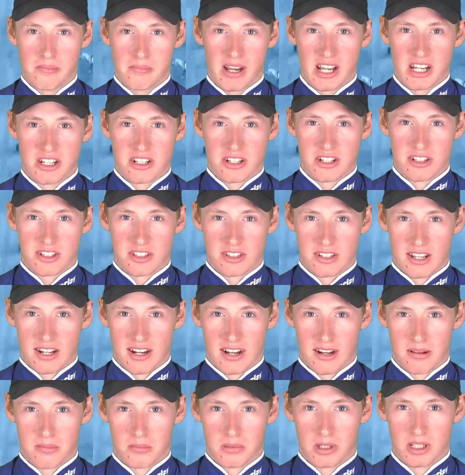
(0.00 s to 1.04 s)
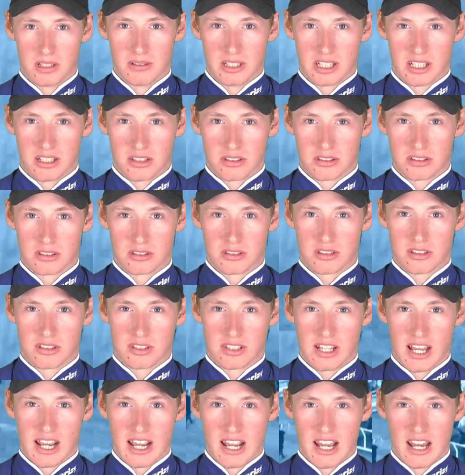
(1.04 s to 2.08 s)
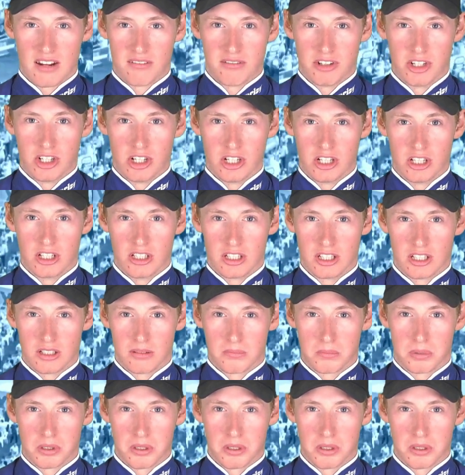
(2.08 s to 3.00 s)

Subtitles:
may just set up where we can sort of stay out of it early and put